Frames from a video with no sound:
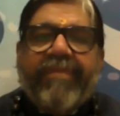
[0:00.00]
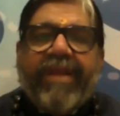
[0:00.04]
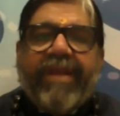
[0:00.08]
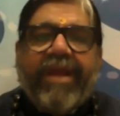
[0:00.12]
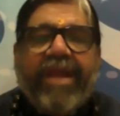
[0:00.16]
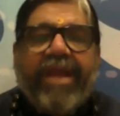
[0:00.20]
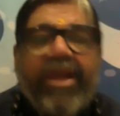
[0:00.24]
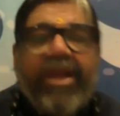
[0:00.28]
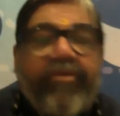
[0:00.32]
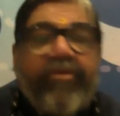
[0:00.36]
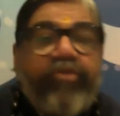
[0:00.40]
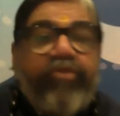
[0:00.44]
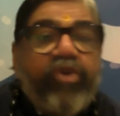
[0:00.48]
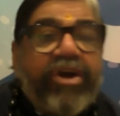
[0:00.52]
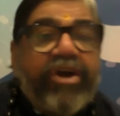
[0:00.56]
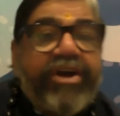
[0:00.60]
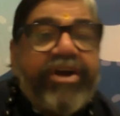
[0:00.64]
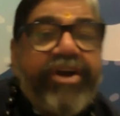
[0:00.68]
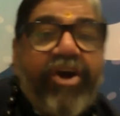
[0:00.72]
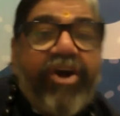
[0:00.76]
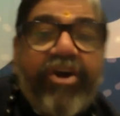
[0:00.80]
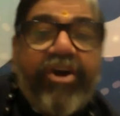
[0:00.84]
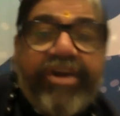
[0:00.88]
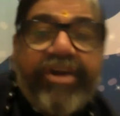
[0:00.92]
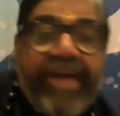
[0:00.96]
If your
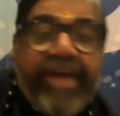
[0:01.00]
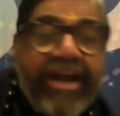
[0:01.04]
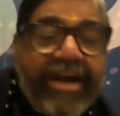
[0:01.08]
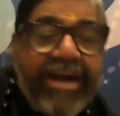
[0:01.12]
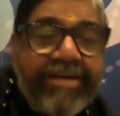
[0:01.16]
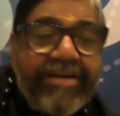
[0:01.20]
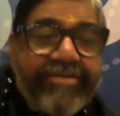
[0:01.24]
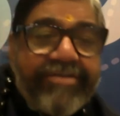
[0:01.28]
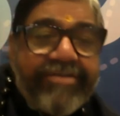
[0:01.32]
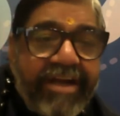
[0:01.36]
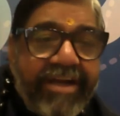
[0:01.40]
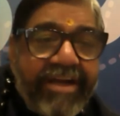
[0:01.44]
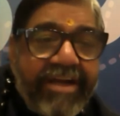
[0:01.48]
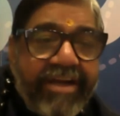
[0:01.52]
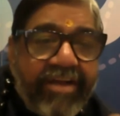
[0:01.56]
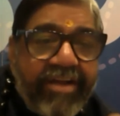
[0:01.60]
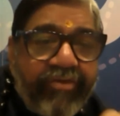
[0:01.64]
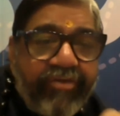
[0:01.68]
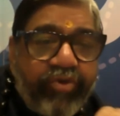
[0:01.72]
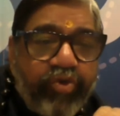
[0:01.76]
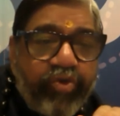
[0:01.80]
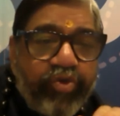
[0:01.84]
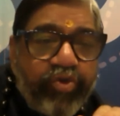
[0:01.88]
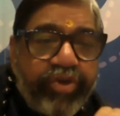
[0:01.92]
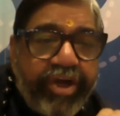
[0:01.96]
daughter or son is a
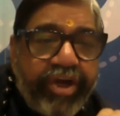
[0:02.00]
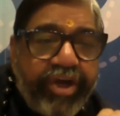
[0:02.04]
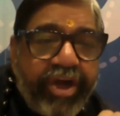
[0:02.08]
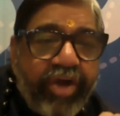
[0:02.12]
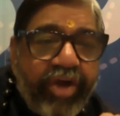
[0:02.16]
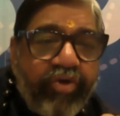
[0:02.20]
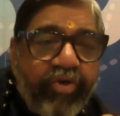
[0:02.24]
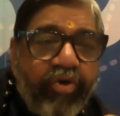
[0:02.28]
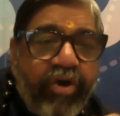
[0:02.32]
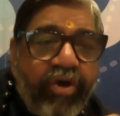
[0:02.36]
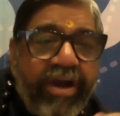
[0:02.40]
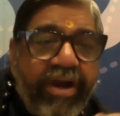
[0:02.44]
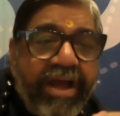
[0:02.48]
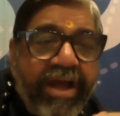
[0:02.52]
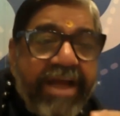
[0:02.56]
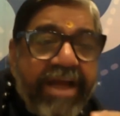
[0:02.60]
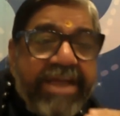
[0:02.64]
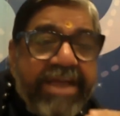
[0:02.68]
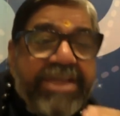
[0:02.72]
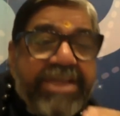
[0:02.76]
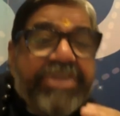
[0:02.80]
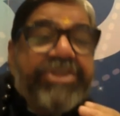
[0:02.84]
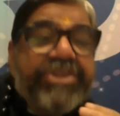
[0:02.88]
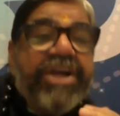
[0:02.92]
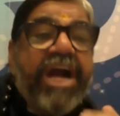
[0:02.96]
2-3-year-old,
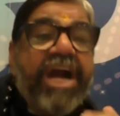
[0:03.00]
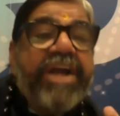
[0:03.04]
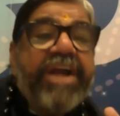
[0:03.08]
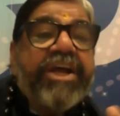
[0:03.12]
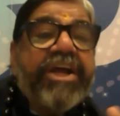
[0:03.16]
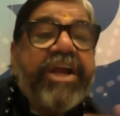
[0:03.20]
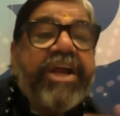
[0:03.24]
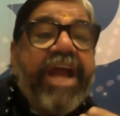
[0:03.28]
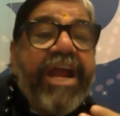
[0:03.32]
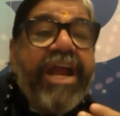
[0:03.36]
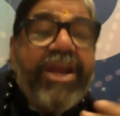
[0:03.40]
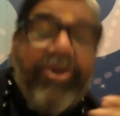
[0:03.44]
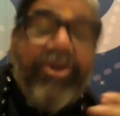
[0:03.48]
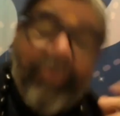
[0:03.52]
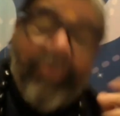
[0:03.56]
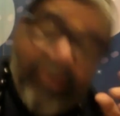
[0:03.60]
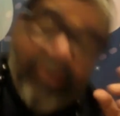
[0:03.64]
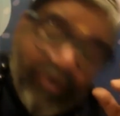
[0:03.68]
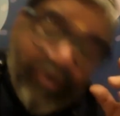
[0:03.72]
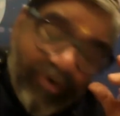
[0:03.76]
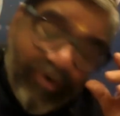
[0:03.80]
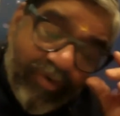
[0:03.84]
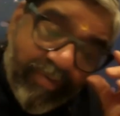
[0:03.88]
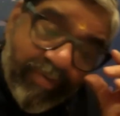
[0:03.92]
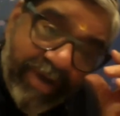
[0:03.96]
start crying, you know,
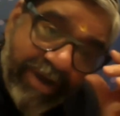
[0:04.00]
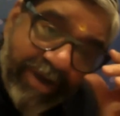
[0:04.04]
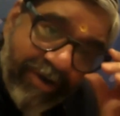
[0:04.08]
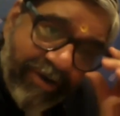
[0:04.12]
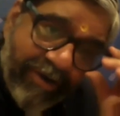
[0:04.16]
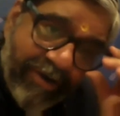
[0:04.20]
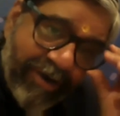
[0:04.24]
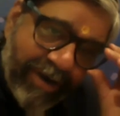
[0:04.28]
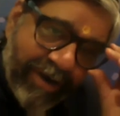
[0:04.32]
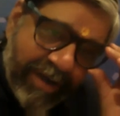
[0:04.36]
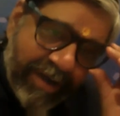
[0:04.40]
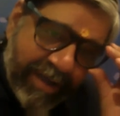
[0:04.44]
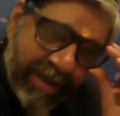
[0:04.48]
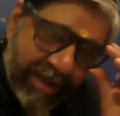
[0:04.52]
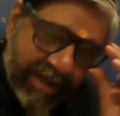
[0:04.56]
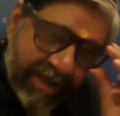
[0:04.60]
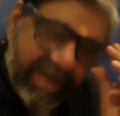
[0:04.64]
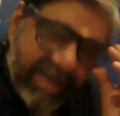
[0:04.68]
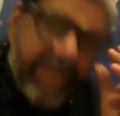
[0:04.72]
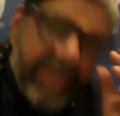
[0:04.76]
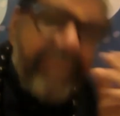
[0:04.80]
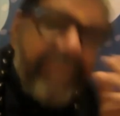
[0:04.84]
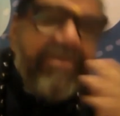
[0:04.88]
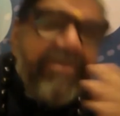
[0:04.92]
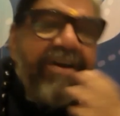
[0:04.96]
oh my God,
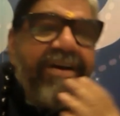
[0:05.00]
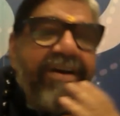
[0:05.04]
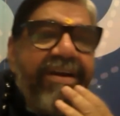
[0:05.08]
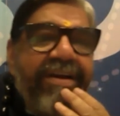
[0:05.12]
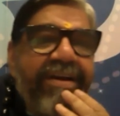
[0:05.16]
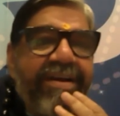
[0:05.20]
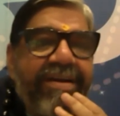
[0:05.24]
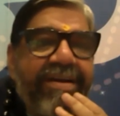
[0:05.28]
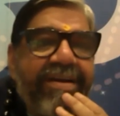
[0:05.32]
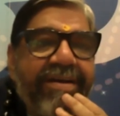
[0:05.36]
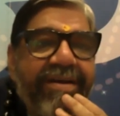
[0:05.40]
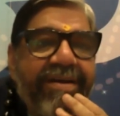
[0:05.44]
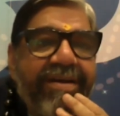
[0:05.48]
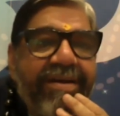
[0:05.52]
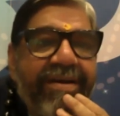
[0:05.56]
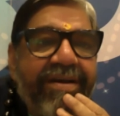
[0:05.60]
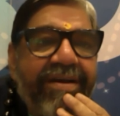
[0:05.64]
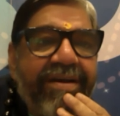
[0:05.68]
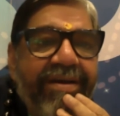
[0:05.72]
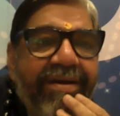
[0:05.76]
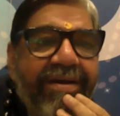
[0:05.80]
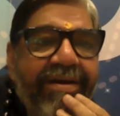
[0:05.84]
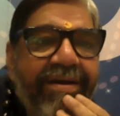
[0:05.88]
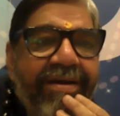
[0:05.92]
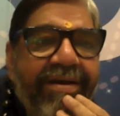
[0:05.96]
he is hungry.
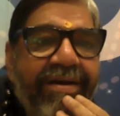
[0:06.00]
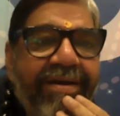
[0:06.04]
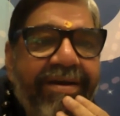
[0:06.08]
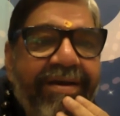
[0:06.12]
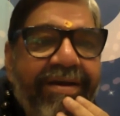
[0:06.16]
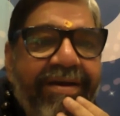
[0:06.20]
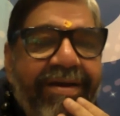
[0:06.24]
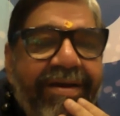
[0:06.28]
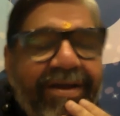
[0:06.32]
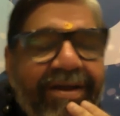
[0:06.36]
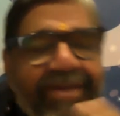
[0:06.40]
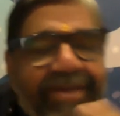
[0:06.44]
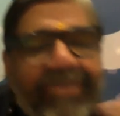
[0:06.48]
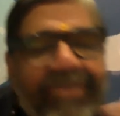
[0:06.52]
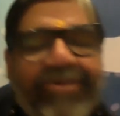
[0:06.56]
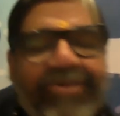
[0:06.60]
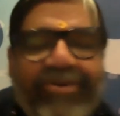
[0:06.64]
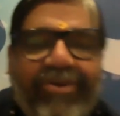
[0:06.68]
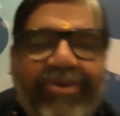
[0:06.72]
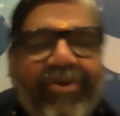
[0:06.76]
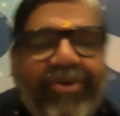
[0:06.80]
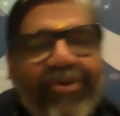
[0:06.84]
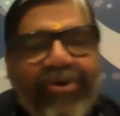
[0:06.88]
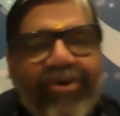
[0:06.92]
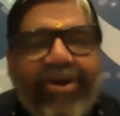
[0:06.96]
So
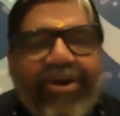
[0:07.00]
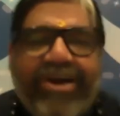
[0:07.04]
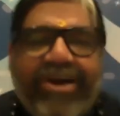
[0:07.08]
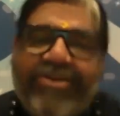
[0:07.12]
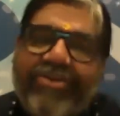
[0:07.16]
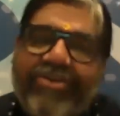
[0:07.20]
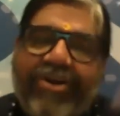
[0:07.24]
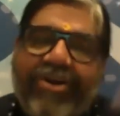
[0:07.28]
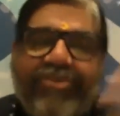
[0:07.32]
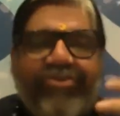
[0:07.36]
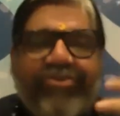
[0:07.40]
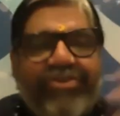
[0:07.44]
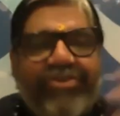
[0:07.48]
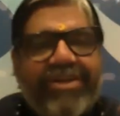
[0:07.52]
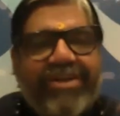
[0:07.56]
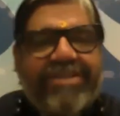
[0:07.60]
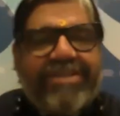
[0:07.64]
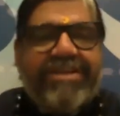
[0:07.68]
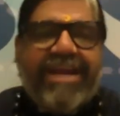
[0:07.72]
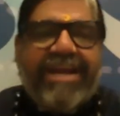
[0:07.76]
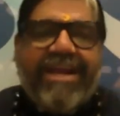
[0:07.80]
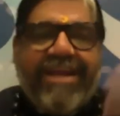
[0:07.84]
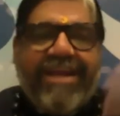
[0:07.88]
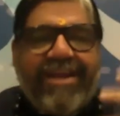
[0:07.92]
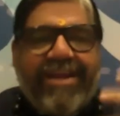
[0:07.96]
your God is also just
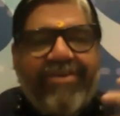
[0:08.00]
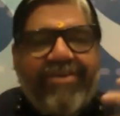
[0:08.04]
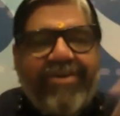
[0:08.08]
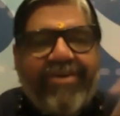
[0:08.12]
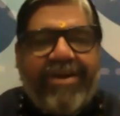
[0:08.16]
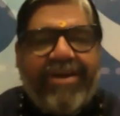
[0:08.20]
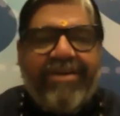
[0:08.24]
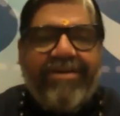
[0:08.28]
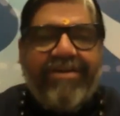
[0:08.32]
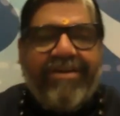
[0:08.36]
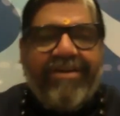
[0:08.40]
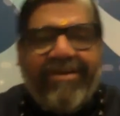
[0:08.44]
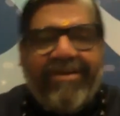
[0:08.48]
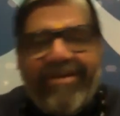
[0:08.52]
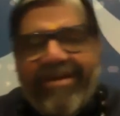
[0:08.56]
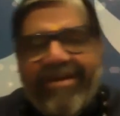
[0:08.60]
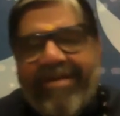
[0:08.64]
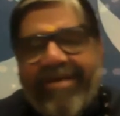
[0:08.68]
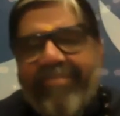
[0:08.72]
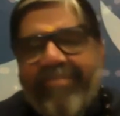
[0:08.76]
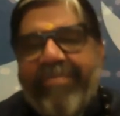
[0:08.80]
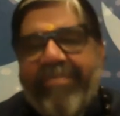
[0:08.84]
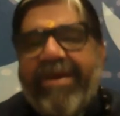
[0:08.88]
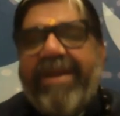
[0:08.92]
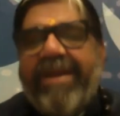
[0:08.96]
like your
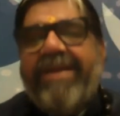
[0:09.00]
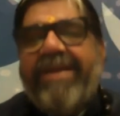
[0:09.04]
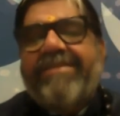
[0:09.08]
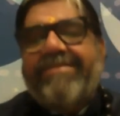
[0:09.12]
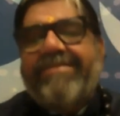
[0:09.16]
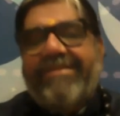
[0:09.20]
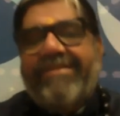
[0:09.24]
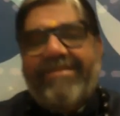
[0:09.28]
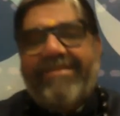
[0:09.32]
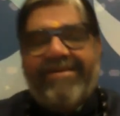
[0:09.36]
parents.